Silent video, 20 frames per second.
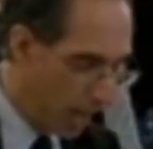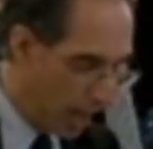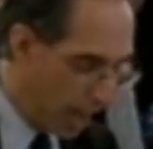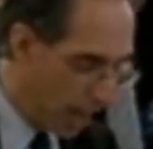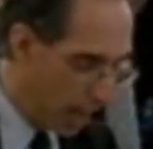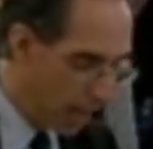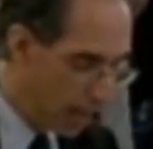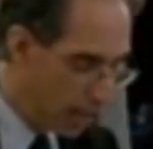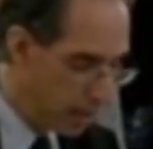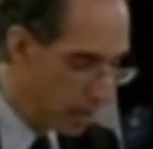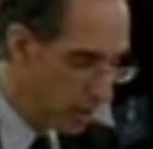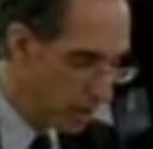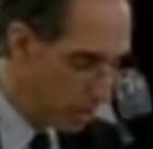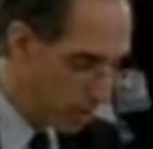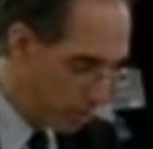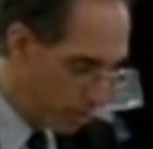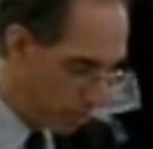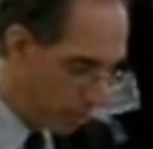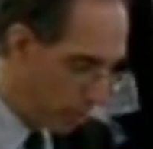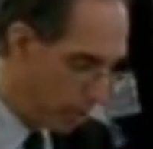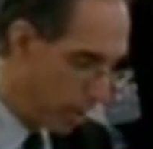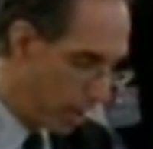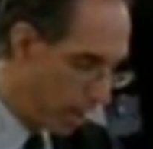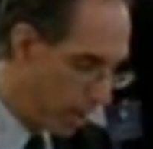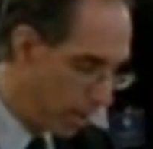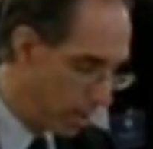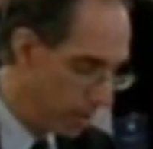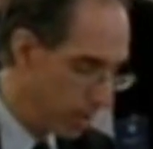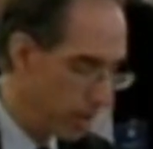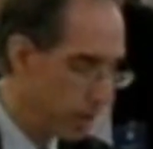and
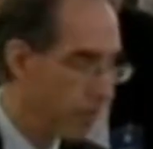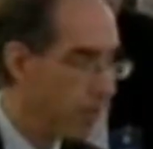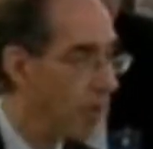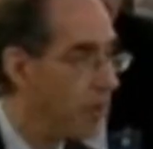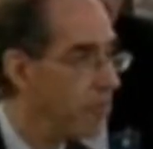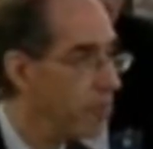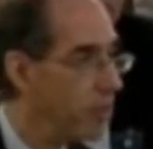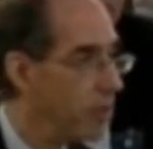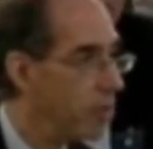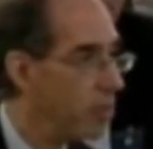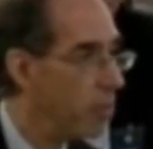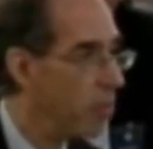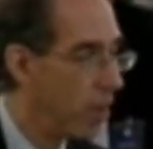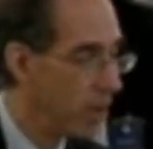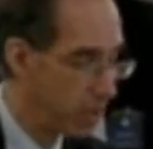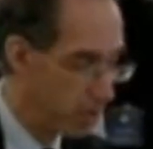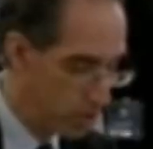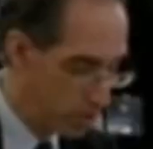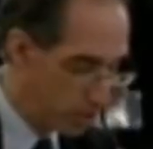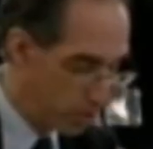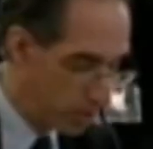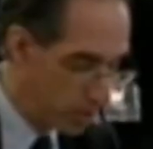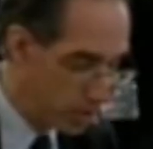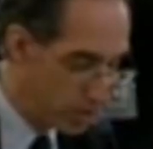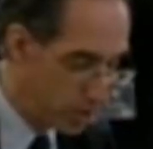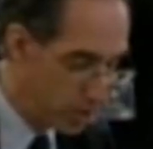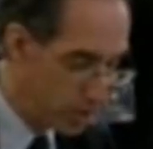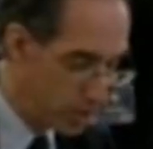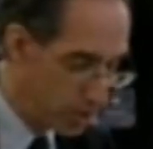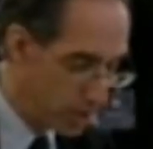create uh, federal wide
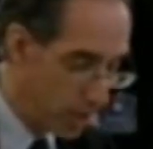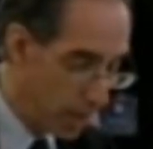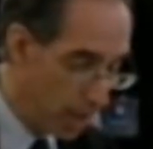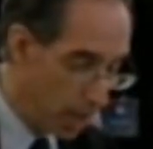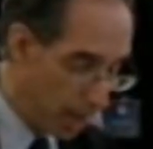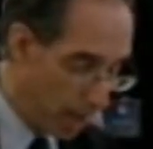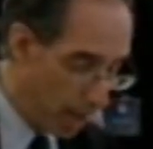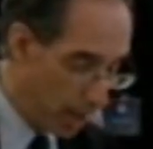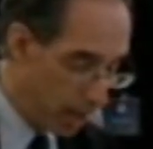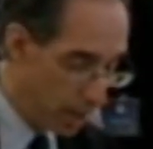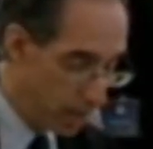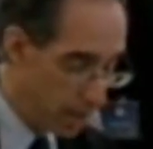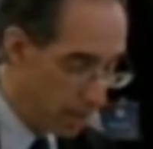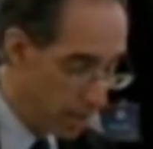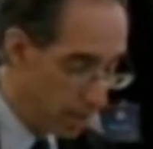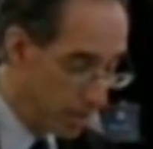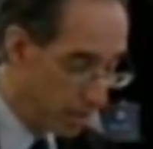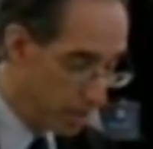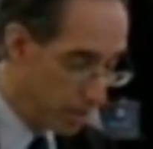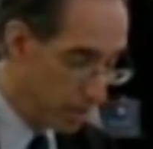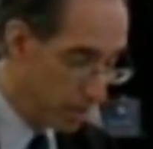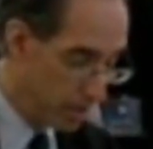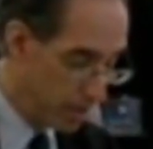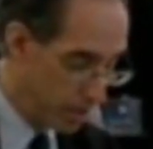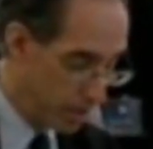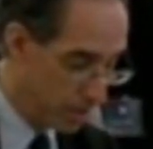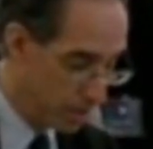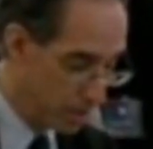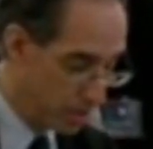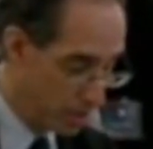assurances, and
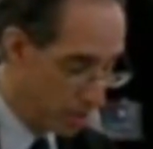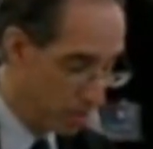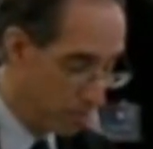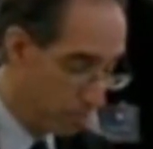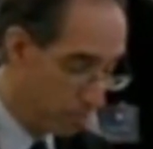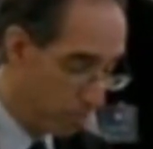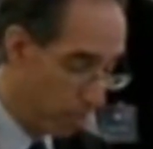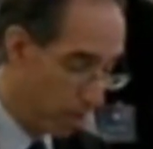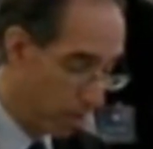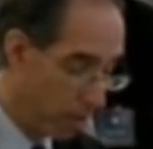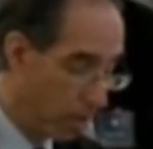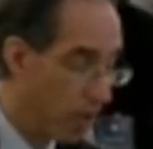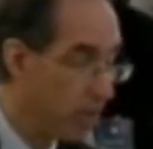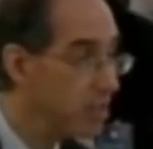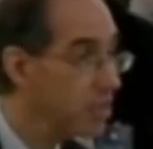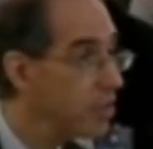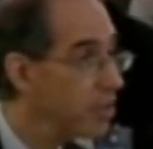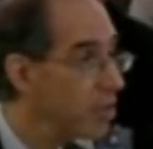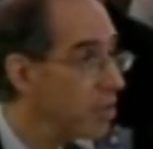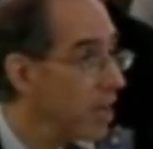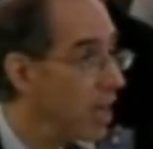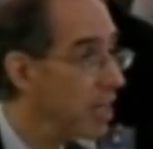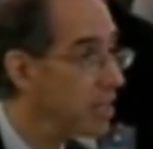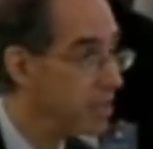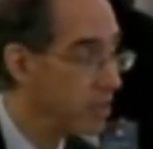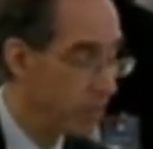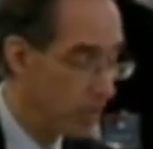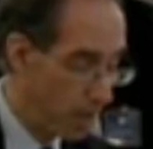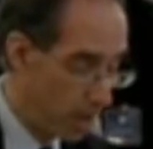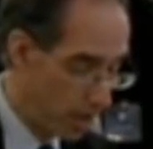there's a, a, large
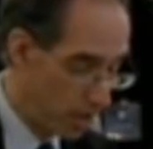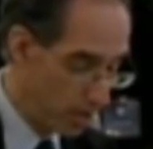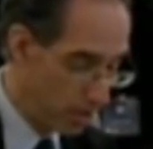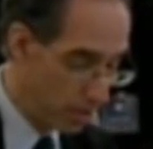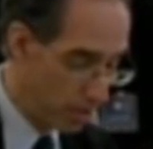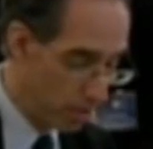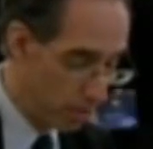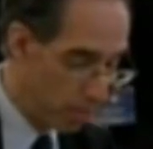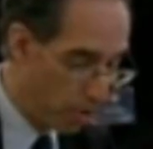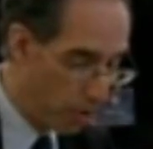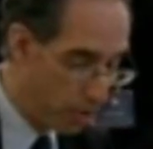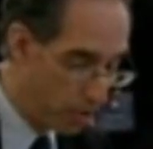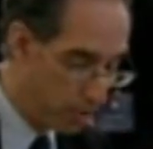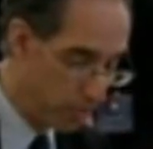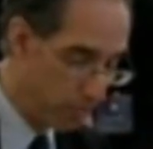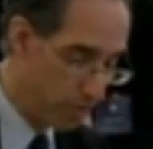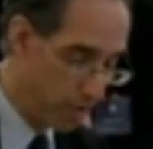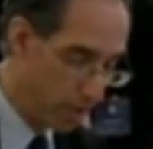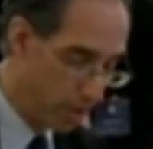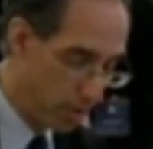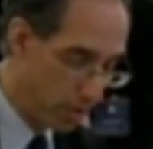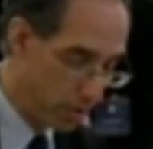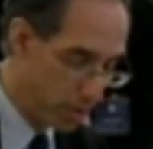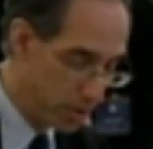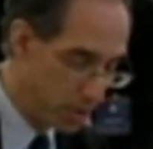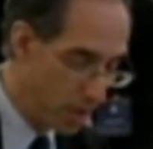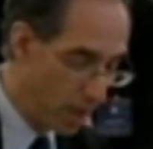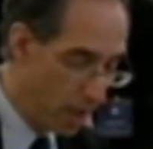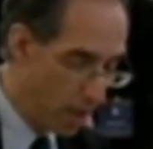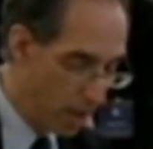international character to both of
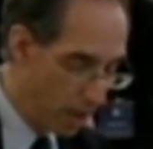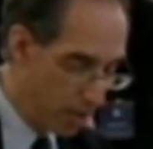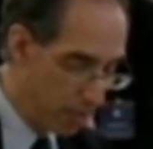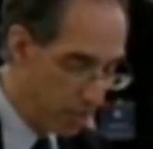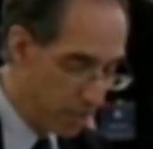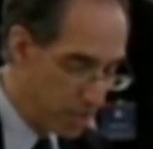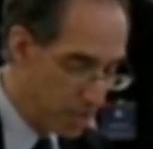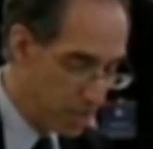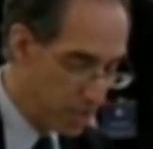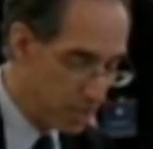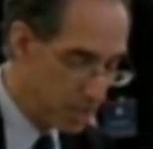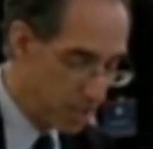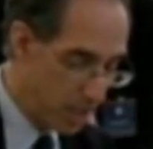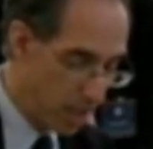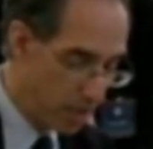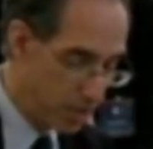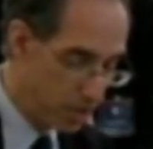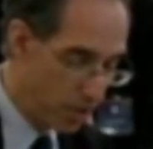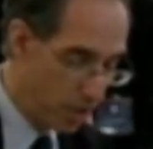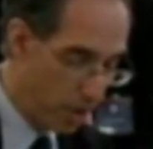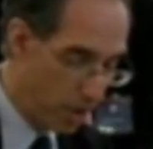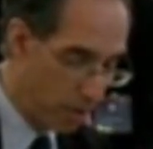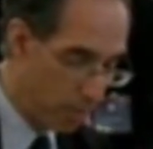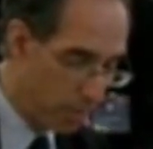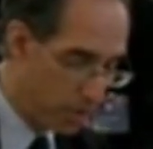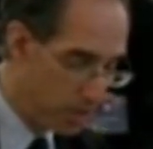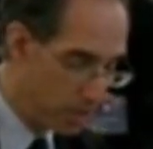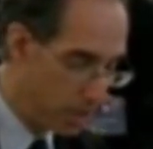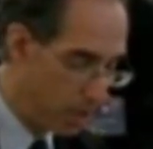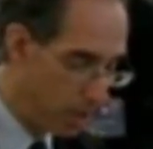those. Of the 6,000
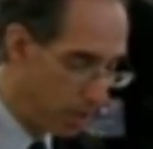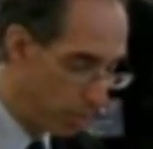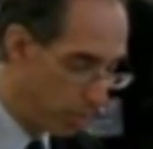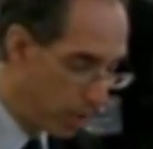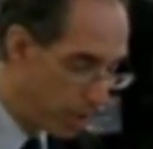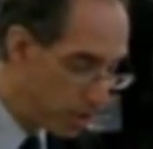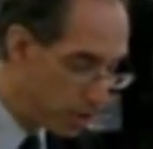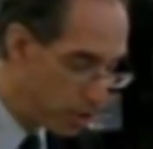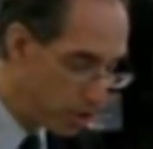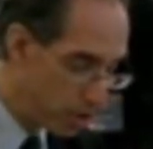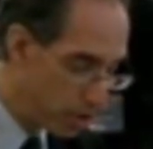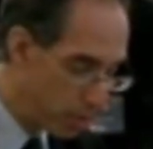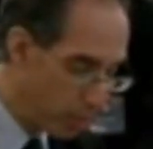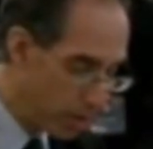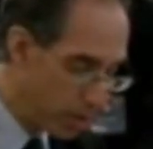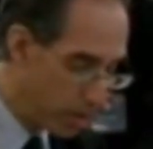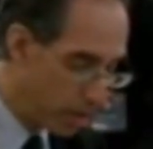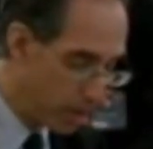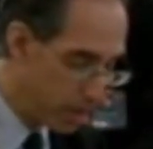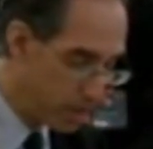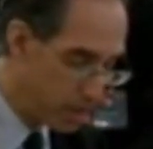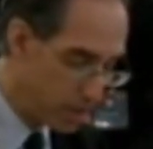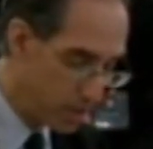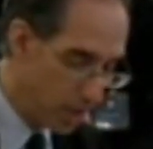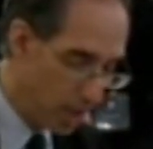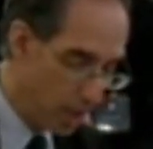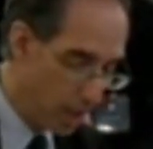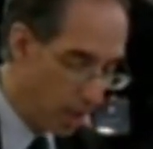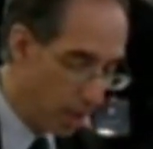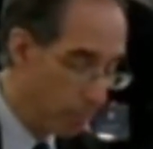IRBs that are registered with us,
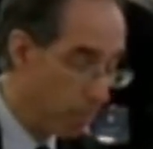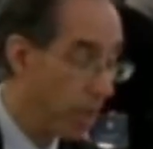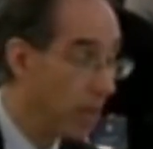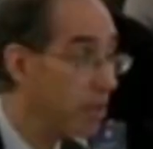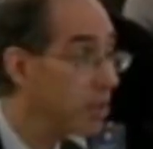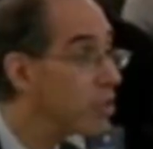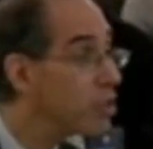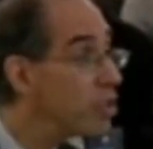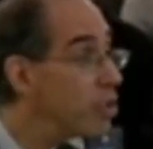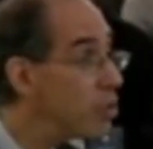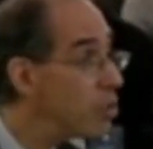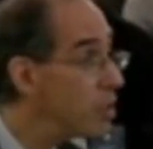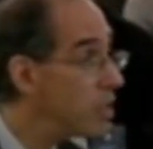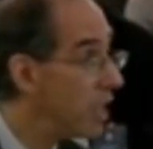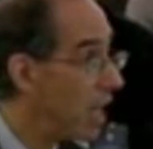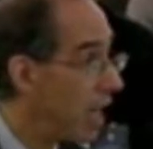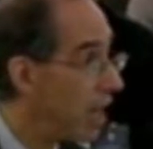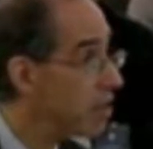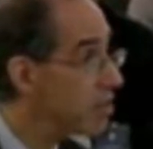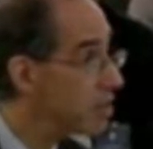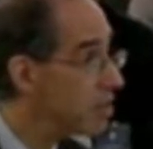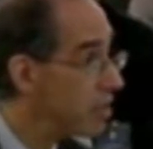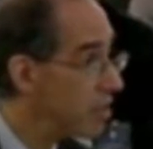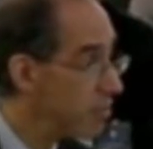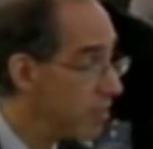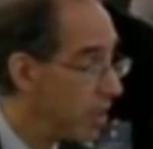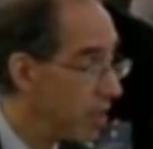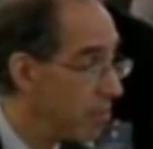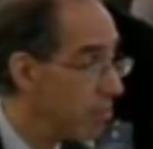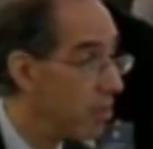about 2,000 of
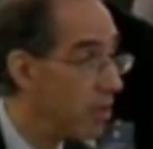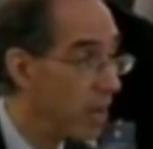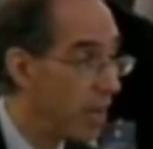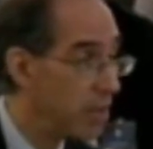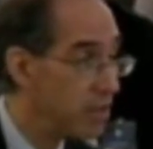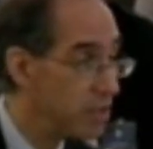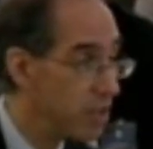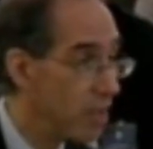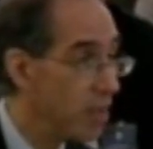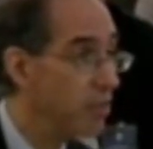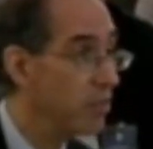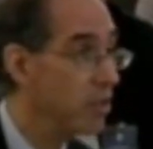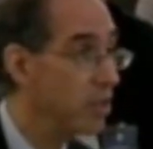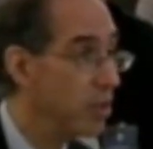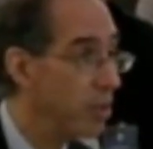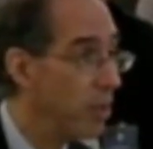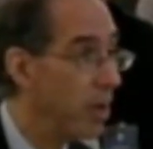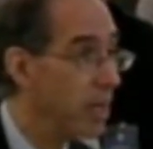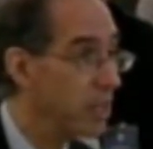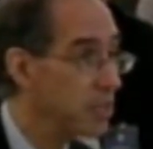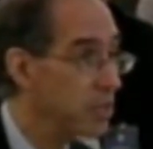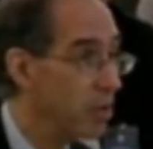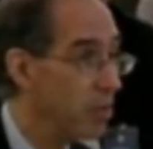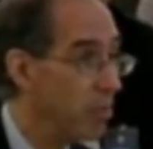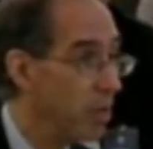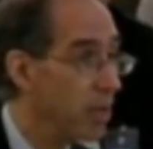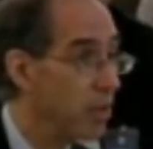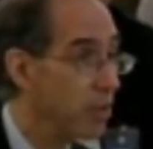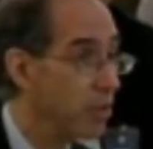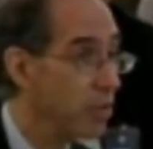them are outside of the US, so
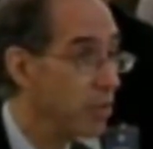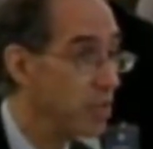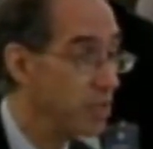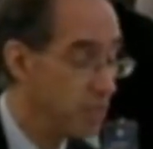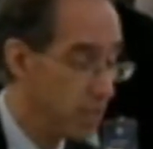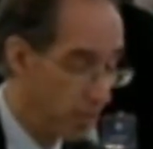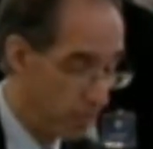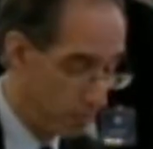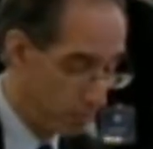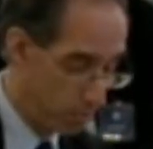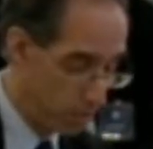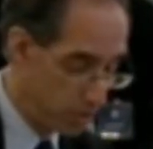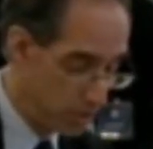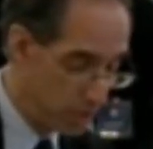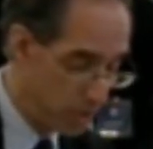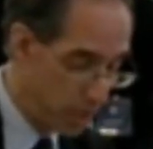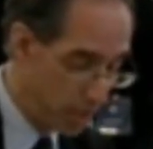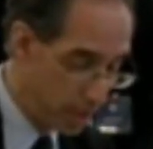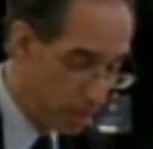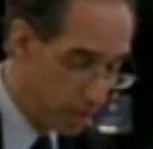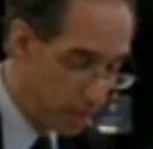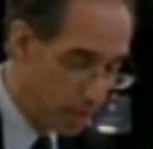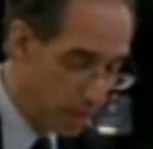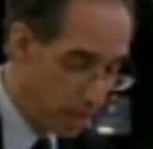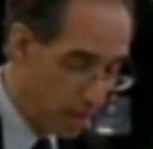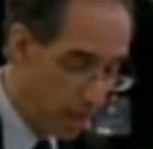about 37%.